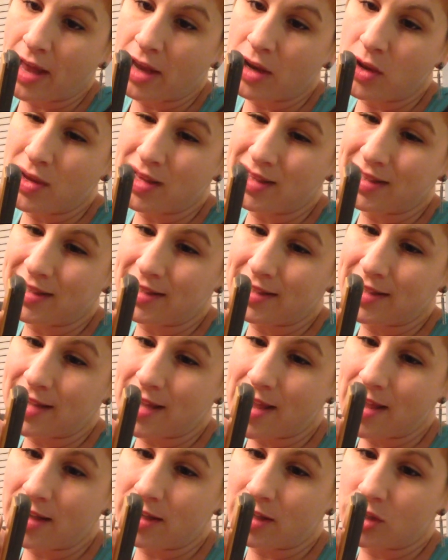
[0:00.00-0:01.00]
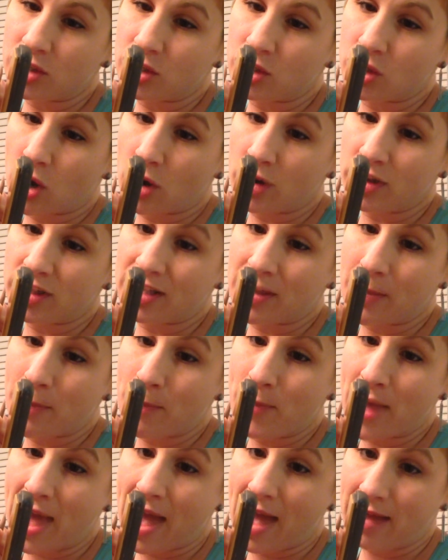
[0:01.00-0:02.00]
And you can see it start to
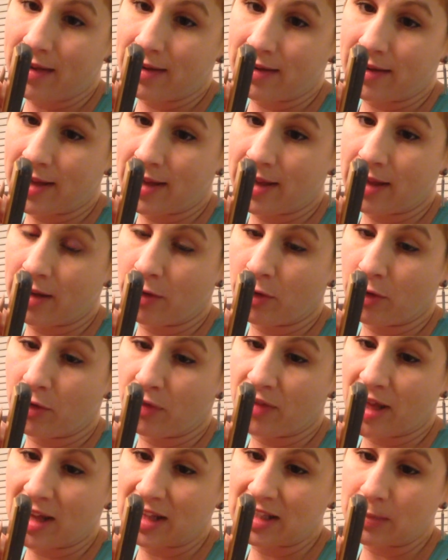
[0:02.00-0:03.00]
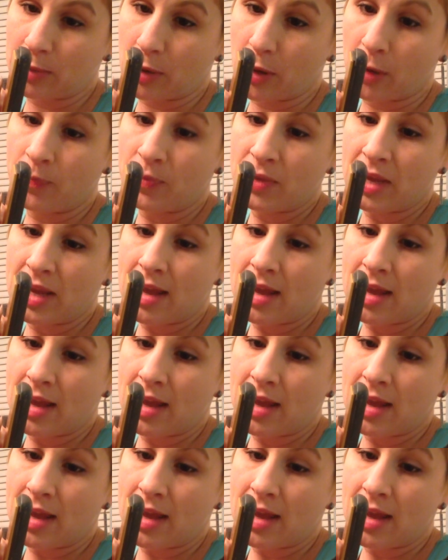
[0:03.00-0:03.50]
bend and get a little flexible